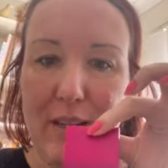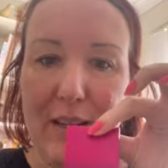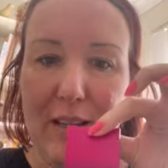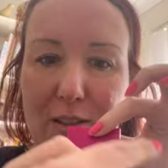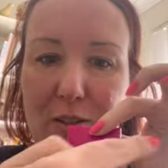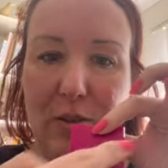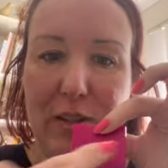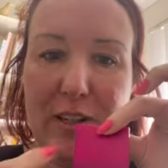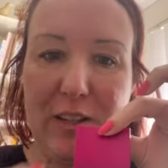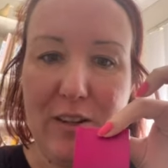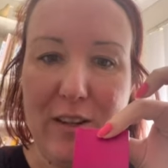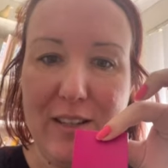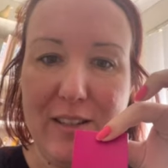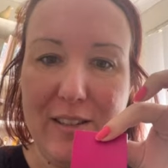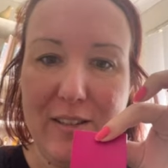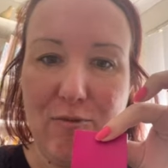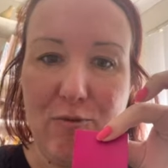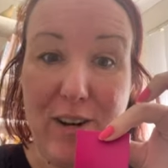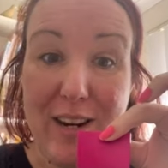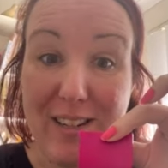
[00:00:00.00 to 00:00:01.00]
it's looking nice
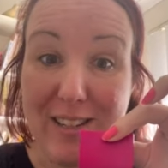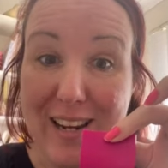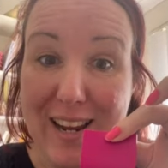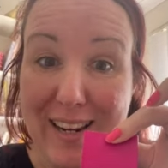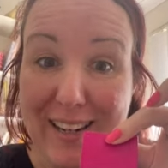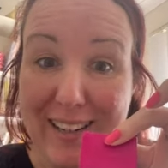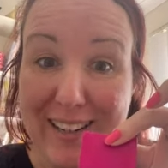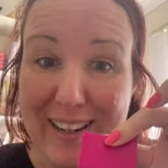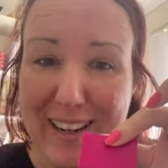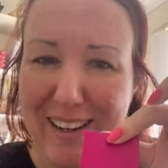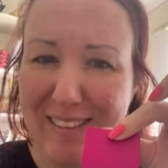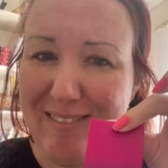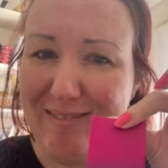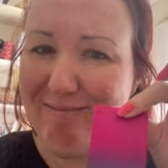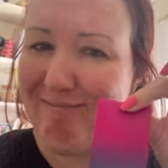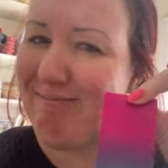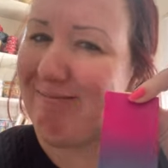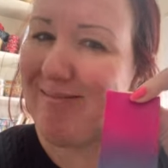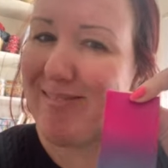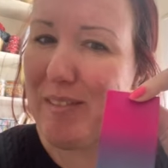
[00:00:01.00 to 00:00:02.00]
and rectangular
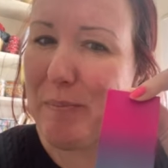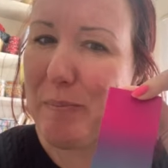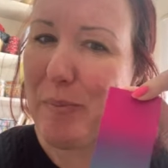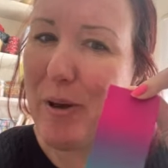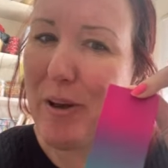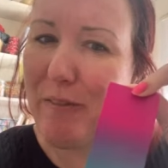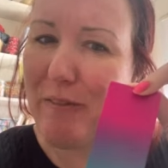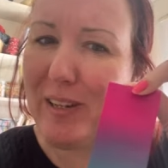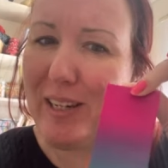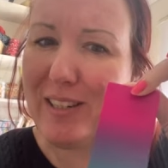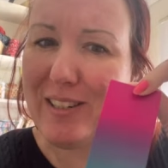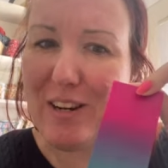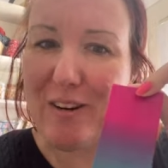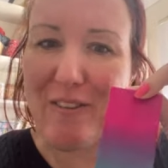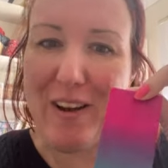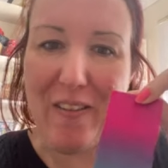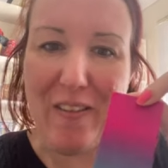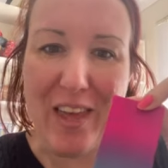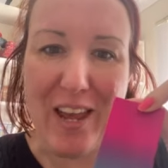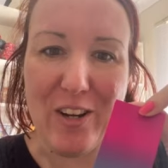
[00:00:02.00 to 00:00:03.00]
perfect
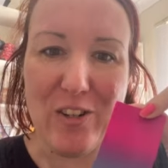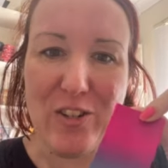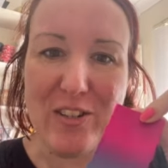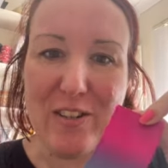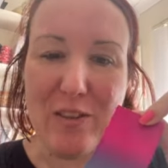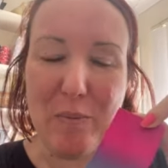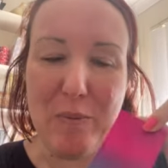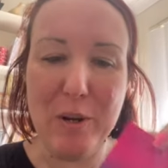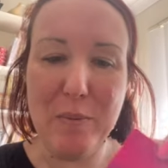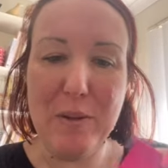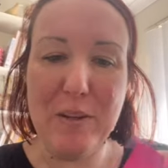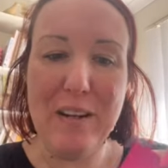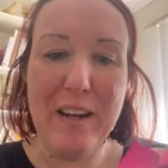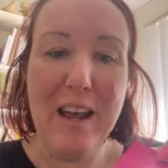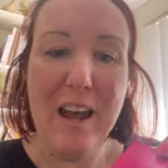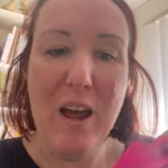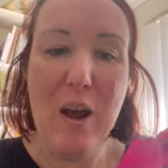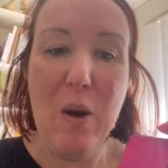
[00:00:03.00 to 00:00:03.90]
around the edges at the moment.